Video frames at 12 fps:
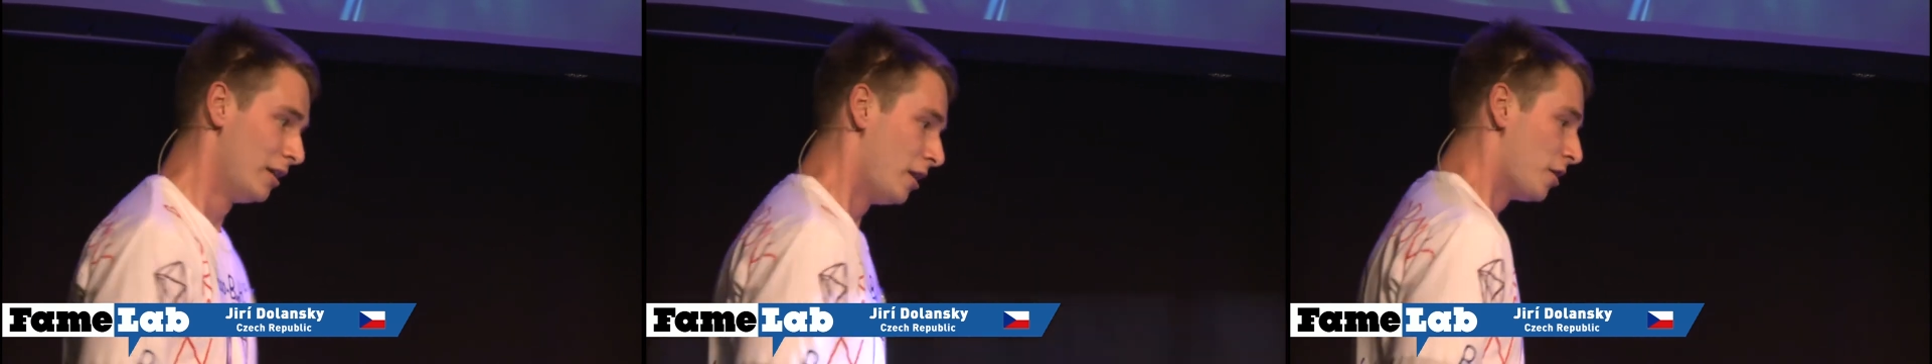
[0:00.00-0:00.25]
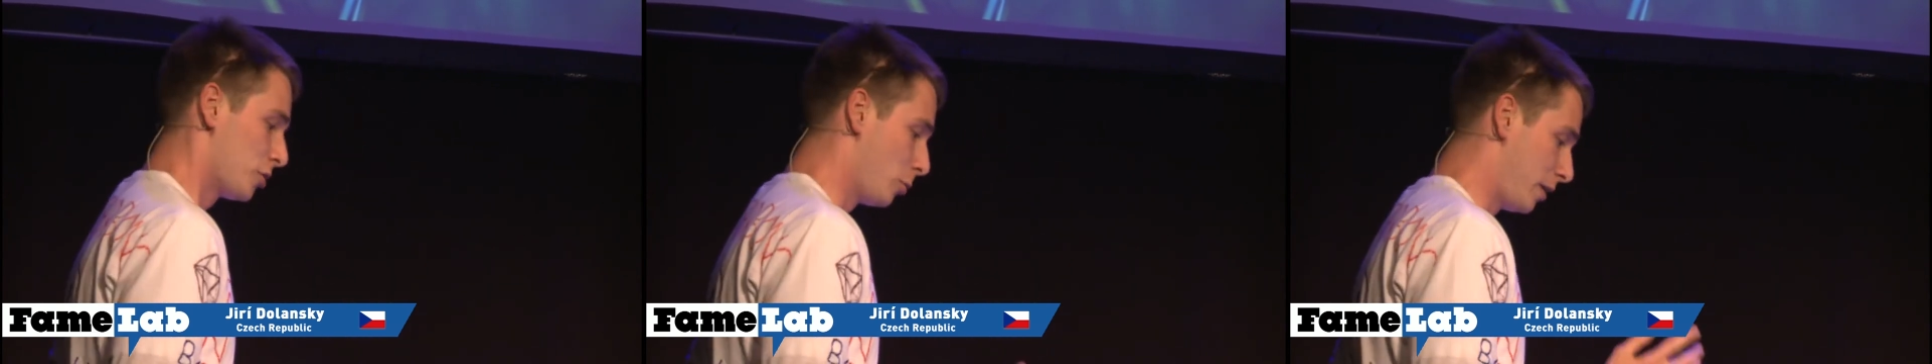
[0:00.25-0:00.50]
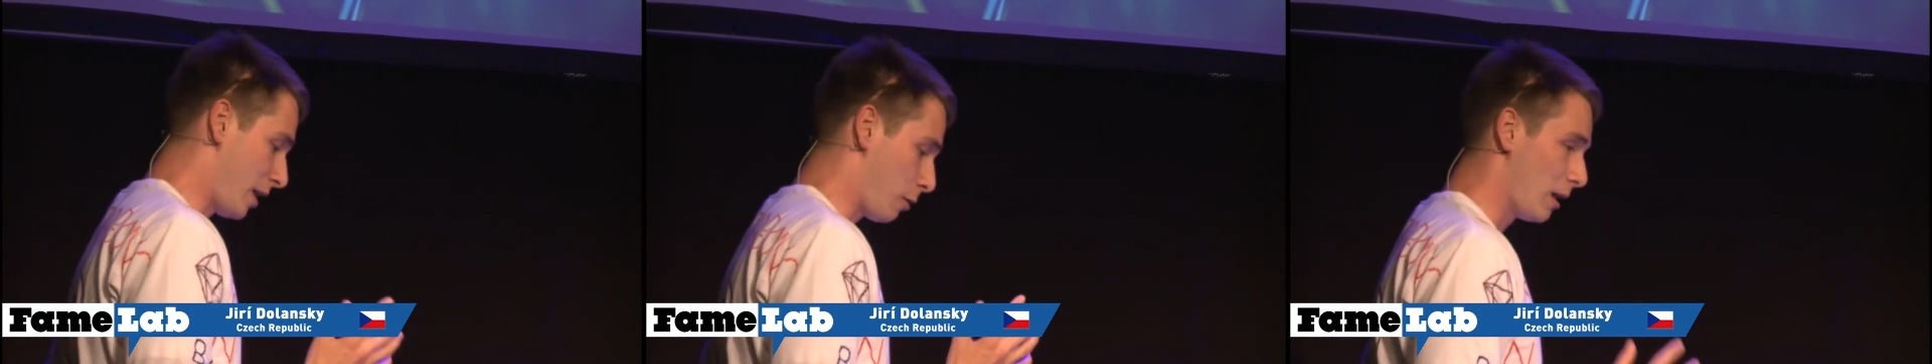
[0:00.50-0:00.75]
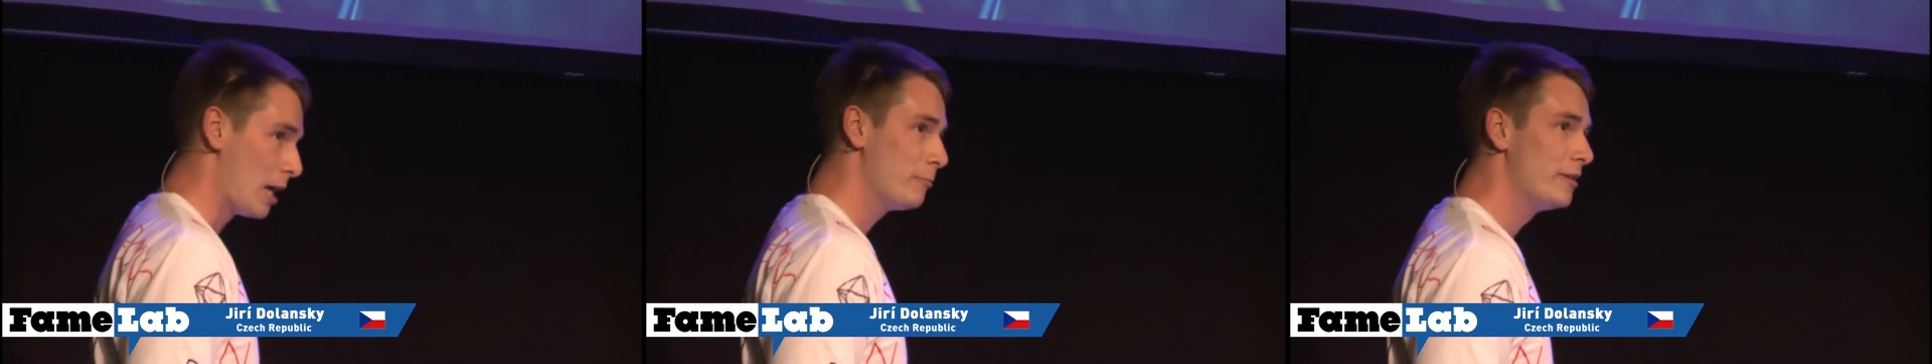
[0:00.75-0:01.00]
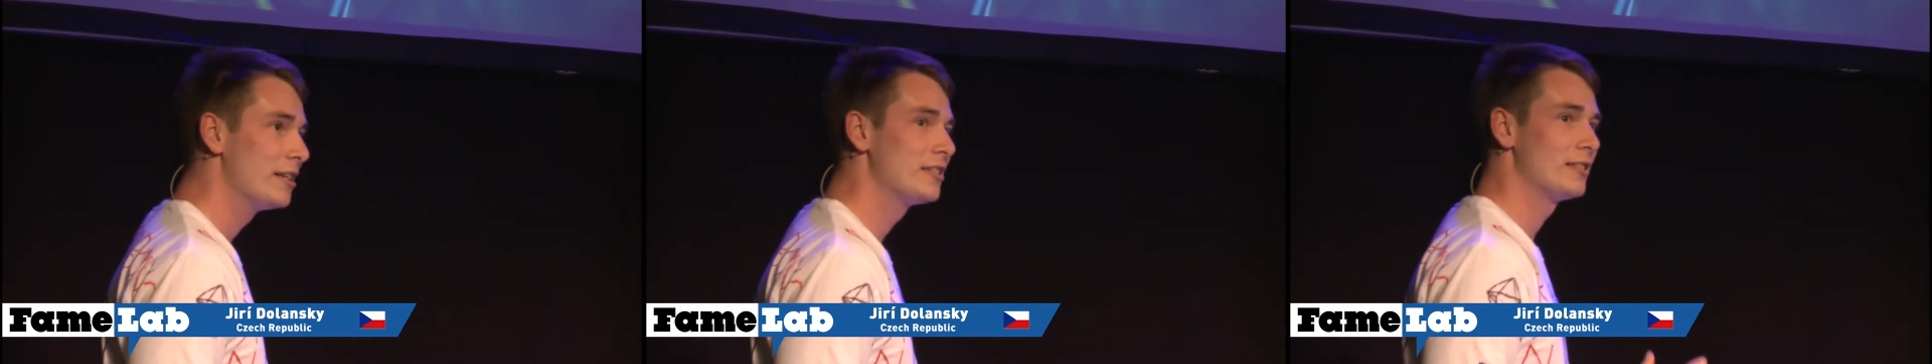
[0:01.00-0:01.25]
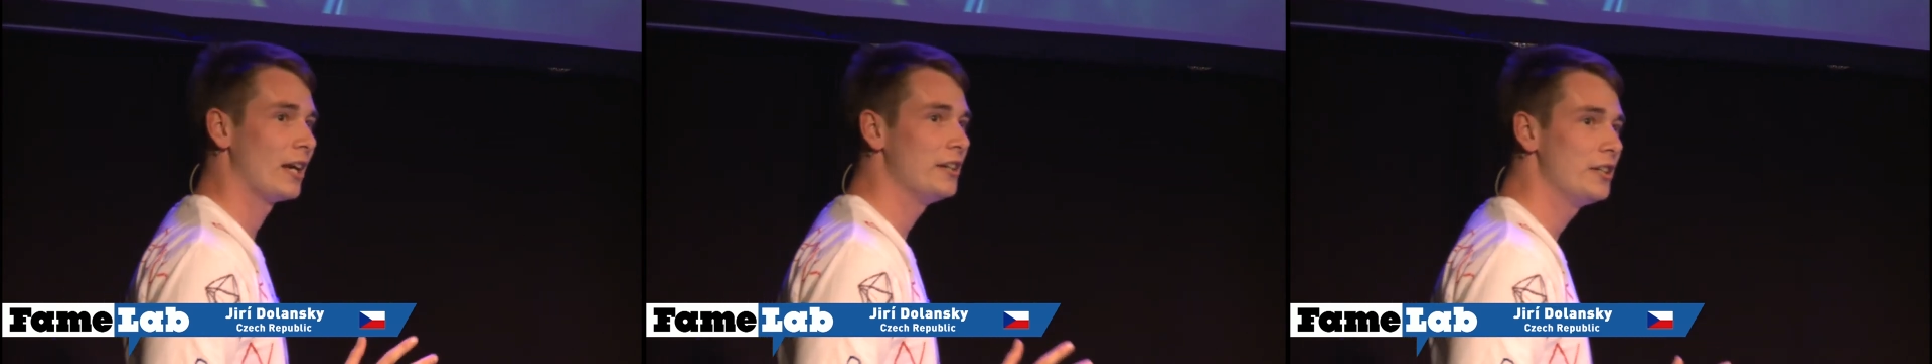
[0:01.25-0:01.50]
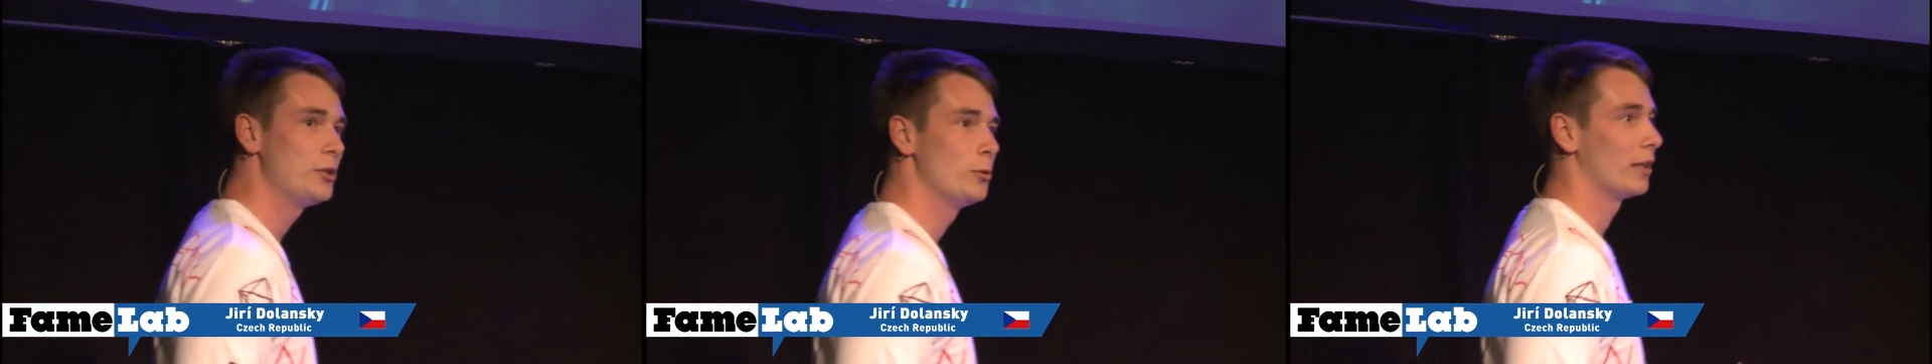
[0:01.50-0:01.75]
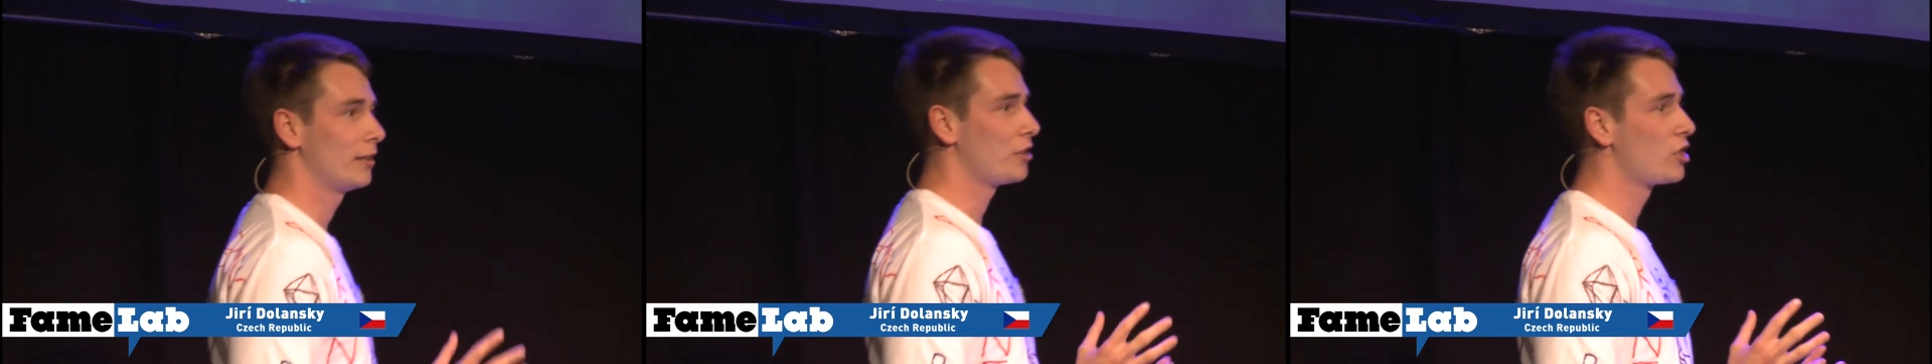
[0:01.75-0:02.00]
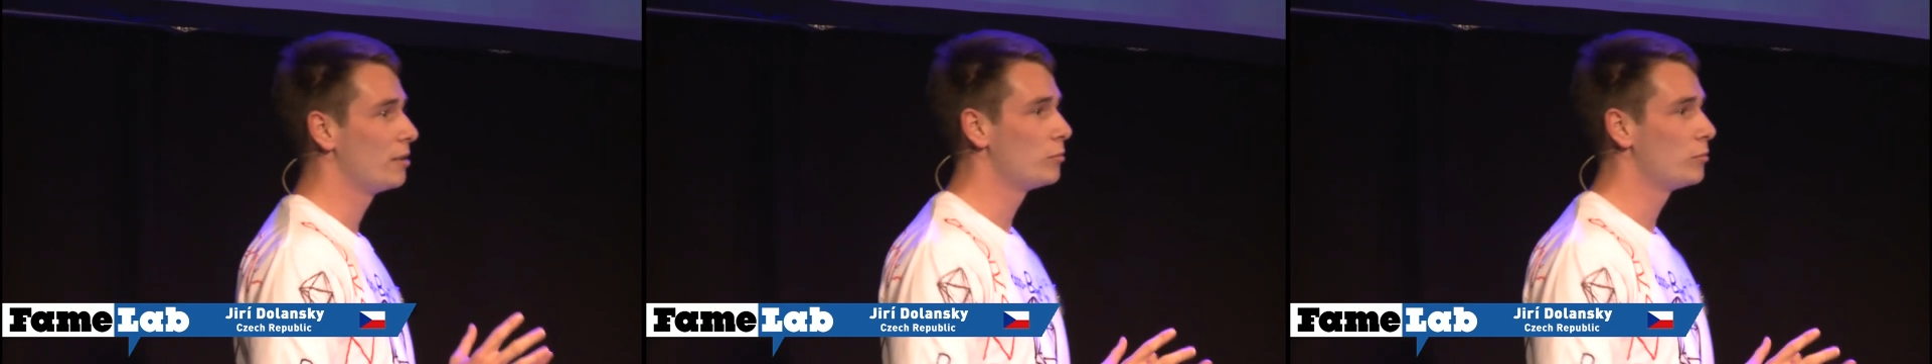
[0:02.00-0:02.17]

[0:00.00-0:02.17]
So in our lab, we decided to attach him